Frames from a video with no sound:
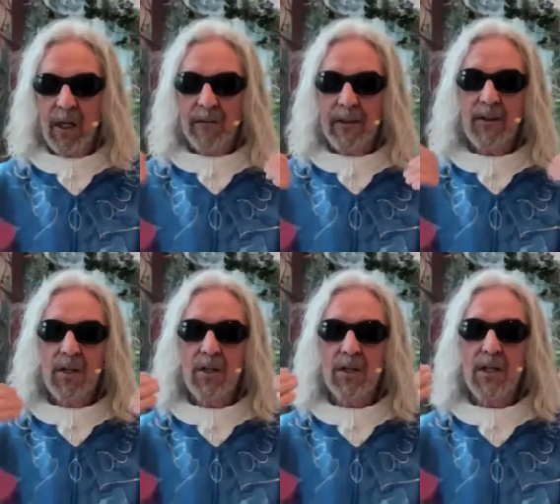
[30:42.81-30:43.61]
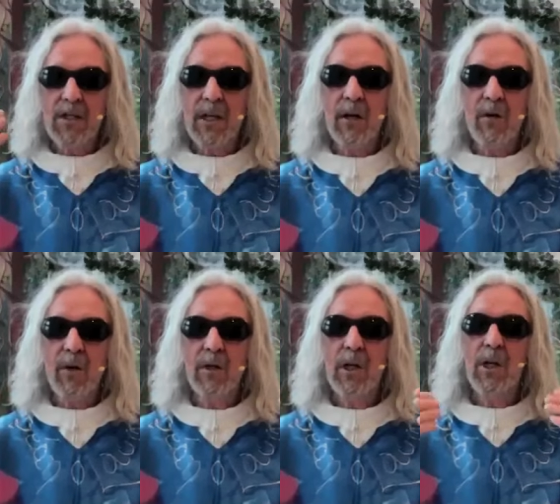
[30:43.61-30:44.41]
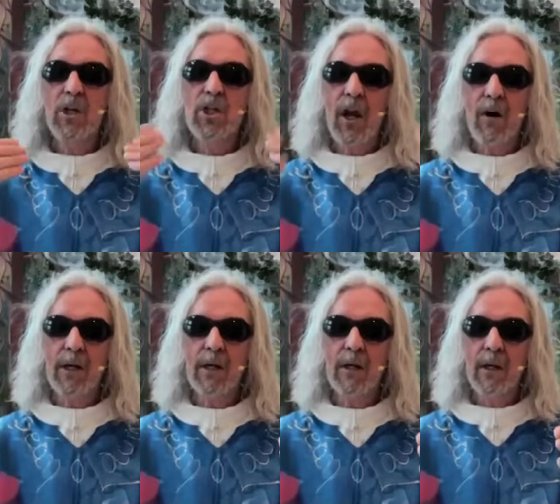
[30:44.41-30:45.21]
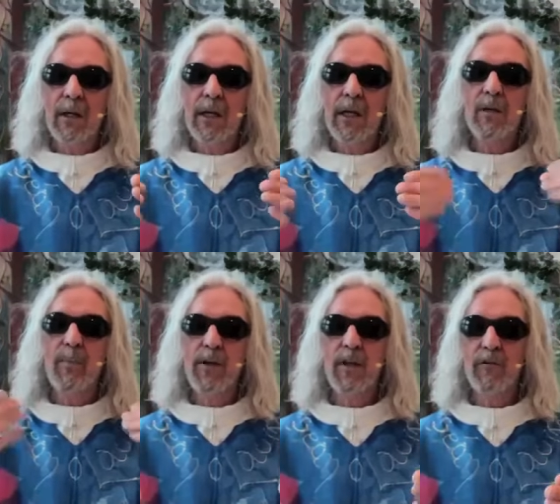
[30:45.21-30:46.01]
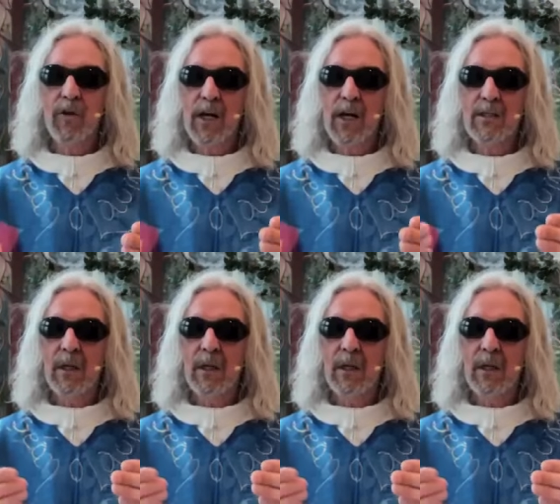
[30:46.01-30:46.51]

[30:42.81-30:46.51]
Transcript: that this is a sacred sharing of the body of Christ